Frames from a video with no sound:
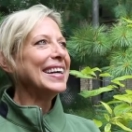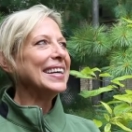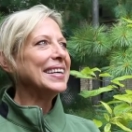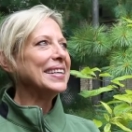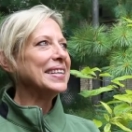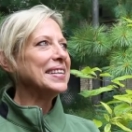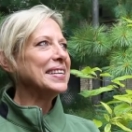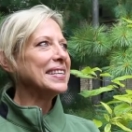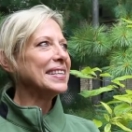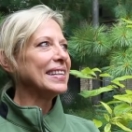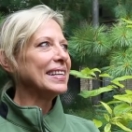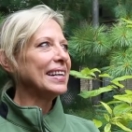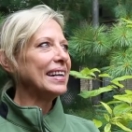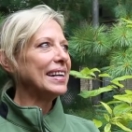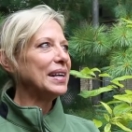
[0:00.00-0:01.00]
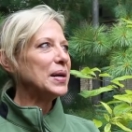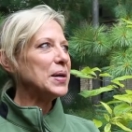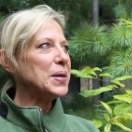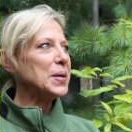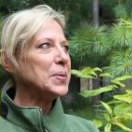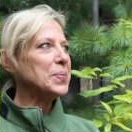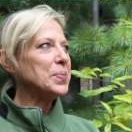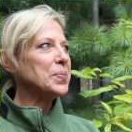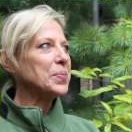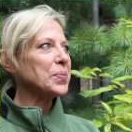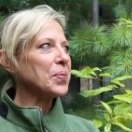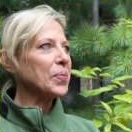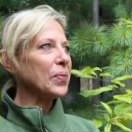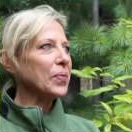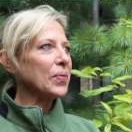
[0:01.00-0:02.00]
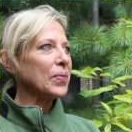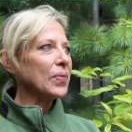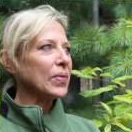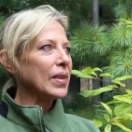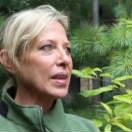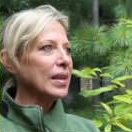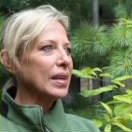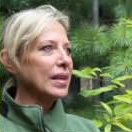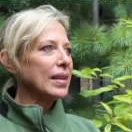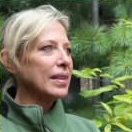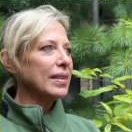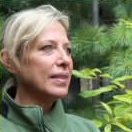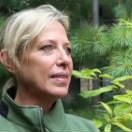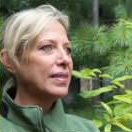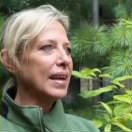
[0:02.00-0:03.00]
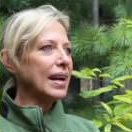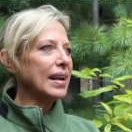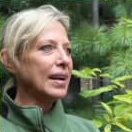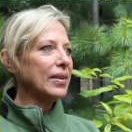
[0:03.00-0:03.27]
and um, that